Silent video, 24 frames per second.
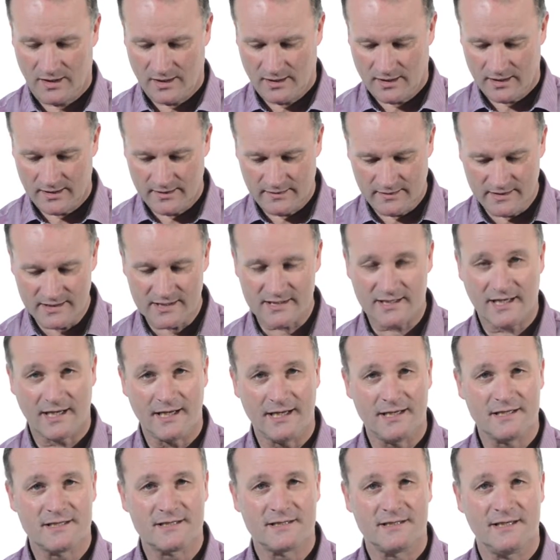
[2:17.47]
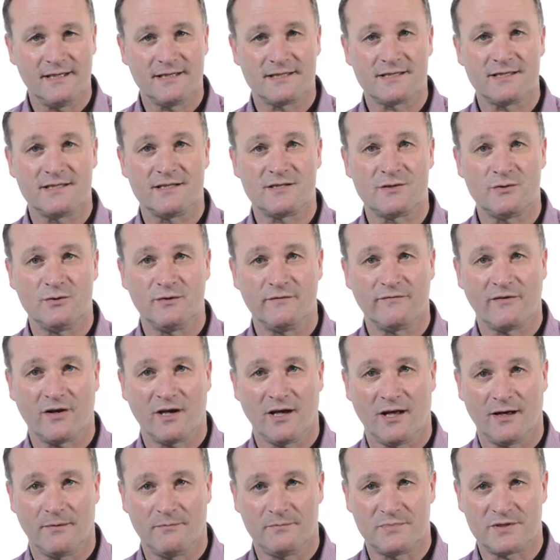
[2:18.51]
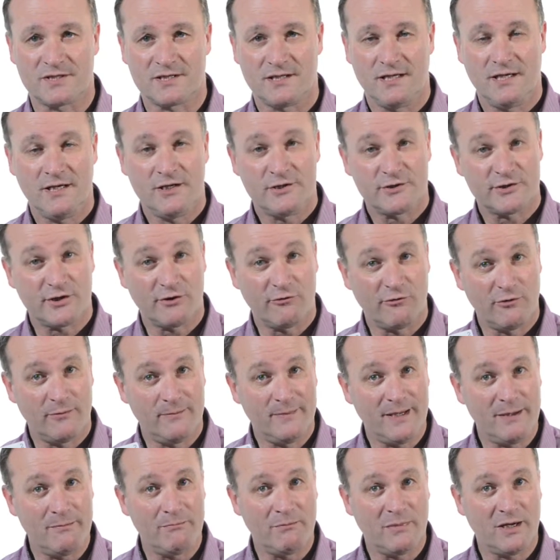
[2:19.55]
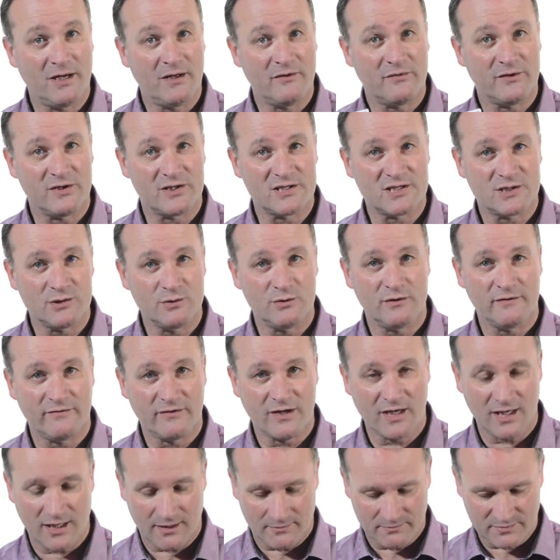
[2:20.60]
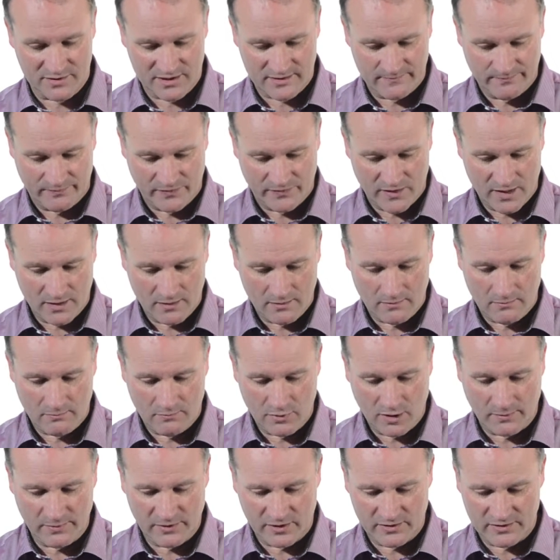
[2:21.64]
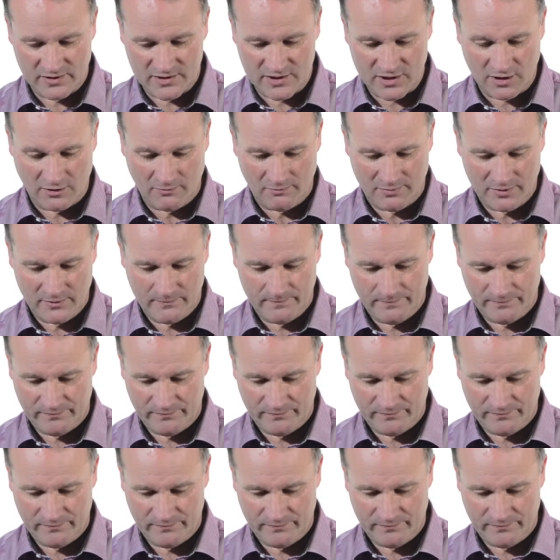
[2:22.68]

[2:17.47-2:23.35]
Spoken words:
And in this case, it's the 2 of clubs. So remember the 2 of clubs. Pop it on the top.